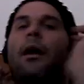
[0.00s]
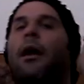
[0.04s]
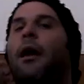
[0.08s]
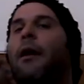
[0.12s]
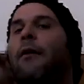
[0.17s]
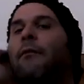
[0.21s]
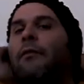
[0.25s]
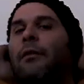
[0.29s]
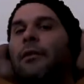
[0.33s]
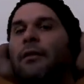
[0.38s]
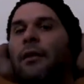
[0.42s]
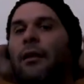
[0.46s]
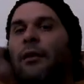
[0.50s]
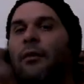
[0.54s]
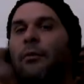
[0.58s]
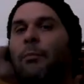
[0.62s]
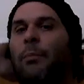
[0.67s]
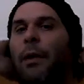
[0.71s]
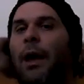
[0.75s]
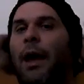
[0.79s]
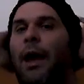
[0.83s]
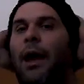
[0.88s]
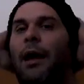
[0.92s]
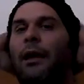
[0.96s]
Everything's
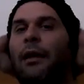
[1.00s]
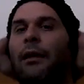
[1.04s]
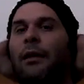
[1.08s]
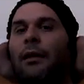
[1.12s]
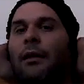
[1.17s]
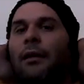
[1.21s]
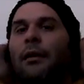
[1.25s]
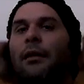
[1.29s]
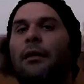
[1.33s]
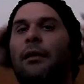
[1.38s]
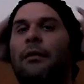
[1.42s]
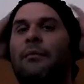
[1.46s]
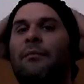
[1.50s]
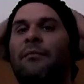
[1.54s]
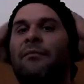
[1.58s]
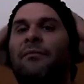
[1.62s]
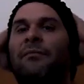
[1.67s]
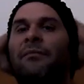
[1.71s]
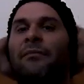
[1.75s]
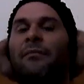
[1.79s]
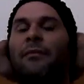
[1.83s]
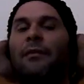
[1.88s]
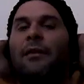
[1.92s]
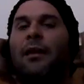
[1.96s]
back.
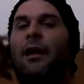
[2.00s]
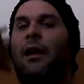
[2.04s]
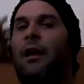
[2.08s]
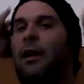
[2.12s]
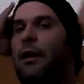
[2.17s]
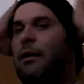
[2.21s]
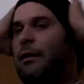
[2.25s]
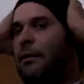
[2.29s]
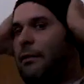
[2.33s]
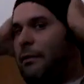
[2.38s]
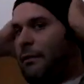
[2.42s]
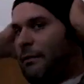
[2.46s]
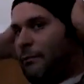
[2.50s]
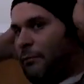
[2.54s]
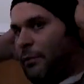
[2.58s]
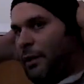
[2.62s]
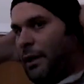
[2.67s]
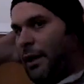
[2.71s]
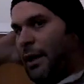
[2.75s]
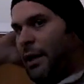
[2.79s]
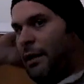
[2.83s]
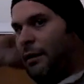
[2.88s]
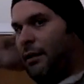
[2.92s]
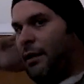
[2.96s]
Now I
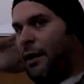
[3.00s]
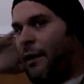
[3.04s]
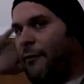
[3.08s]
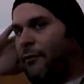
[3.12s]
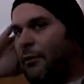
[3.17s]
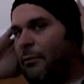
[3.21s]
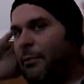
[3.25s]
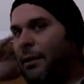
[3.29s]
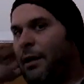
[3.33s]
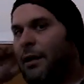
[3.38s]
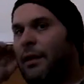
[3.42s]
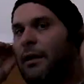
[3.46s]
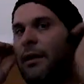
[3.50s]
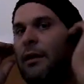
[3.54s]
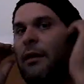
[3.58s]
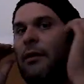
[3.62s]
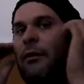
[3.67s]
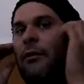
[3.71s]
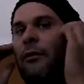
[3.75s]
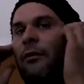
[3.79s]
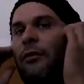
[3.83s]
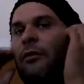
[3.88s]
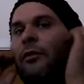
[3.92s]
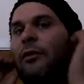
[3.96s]
went ahead and covered my
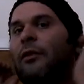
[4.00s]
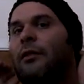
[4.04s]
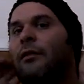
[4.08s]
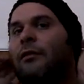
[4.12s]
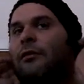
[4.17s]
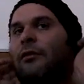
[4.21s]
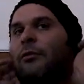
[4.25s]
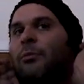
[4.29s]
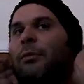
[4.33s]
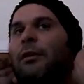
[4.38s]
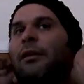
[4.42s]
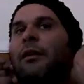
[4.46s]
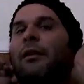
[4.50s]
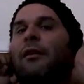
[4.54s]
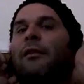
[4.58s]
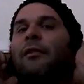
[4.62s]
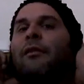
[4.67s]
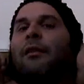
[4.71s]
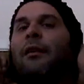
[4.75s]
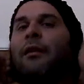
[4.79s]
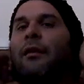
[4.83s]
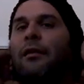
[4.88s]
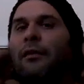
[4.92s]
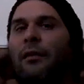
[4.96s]
ears just
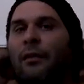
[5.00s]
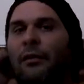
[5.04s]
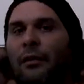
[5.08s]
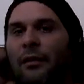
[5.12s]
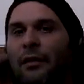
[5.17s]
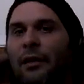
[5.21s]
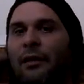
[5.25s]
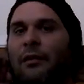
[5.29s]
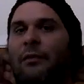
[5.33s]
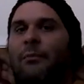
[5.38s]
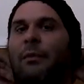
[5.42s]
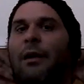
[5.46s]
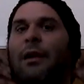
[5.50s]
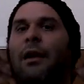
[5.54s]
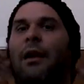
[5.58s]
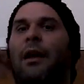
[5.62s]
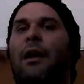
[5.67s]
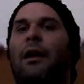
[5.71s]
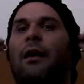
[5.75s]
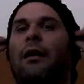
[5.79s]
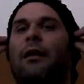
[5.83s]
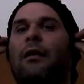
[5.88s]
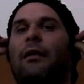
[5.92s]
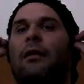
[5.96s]
because, like I said, the length of my
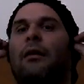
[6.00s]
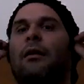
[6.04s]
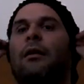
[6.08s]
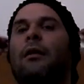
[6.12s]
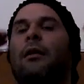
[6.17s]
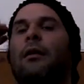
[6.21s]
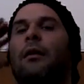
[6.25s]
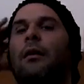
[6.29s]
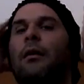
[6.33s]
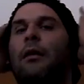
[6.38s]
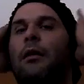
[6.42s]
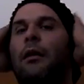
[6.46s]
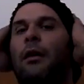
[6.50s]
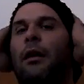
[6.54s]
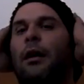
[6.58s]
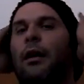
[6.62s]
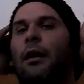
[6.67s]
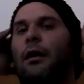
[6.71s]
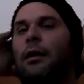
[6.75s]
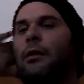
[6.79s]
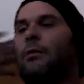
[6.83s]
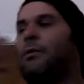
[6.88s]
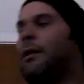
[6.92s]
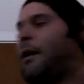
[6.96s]
hair,
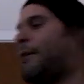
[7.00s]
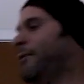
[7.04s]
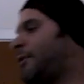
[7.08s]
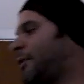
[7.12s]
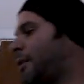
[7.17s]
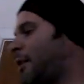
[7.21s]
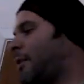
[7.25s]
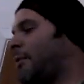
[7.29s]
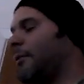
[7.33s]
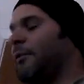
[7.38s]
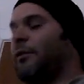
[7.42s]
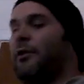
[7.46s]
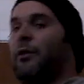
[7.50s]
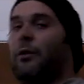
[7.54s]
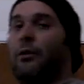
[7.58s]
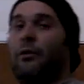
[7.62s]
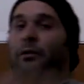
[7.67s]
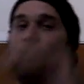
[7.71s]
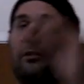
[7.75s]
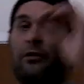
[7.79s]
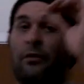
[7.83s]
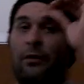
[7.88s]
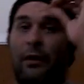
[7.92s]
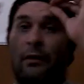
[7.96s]
you don't have to cover your
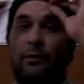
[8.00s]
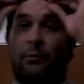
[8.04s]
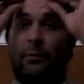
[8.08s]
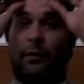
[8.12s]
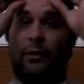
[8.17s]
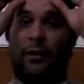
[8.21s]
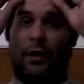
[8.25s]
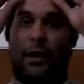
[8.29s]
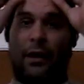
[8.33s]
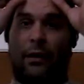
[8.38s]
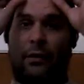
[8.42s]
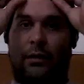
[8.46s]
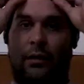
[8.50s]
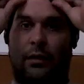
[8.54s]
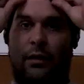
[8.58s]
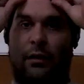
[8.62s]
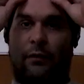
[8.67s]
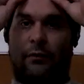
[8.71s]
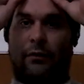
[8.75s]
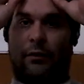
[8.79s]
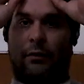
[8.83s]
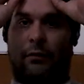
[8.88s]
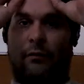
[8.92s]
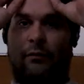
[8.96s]
ears, and you don't have to wear the hairnet
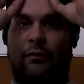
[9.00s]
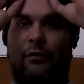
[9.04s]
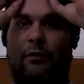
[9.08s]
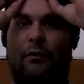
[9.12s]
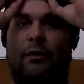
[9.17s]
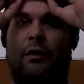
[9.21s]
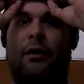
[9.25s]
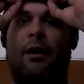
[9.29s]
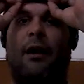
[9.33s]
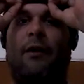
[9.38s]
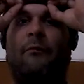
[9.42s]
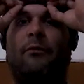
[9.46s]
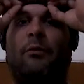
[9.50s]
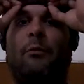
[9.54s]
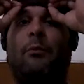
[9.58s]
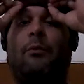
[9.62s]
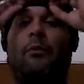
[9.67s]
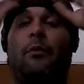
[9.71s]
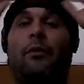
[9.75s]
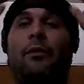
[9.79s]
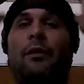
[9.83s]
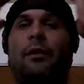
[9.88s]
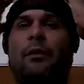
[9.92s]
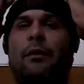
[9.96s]
if you don't feel comfortable
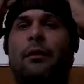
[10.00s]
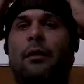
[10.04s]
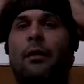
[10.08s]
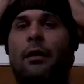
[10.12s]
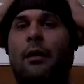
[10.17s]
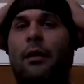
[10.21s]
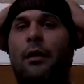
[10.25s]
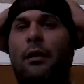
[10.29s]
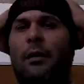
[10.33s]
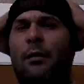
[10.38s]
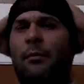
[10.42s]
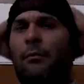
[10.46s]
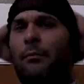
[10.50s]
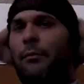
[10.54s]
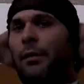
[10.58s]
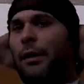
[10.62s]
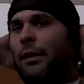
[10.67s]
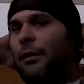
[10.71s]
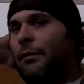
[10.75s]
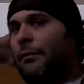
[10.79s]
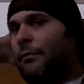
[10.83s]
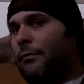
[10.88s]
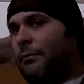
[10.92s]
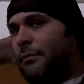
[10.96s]
with it,
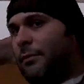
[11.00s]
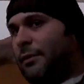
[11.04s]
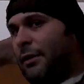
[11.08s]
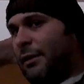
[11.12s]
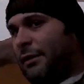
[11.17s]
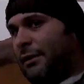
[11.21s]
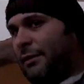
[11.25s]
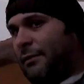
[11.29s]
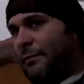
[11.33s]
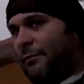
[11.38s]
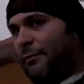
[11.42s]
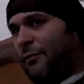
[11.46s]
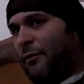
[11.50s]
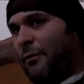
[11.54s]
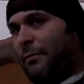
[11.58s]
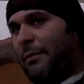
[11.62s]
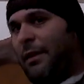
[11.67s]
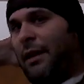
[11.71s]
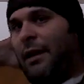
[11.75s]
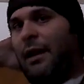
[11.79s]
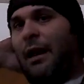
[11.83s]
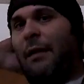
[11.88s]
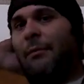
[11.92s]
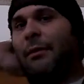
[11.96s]
but just for
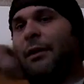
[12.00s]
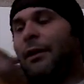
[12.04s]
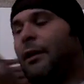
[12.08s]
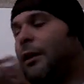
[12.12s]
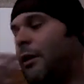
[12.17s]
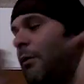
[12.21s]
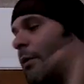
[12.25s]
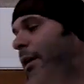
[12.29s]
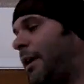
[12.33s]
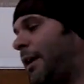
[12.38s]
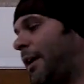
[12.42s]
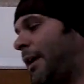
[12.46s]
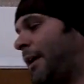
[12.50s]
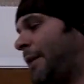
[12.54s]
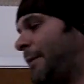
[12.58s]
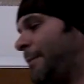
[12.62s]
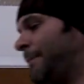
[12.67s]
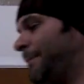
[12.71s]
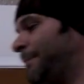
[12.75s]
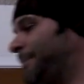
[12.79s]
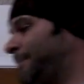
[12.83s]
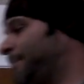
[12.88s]
me, I'm going to go ahead.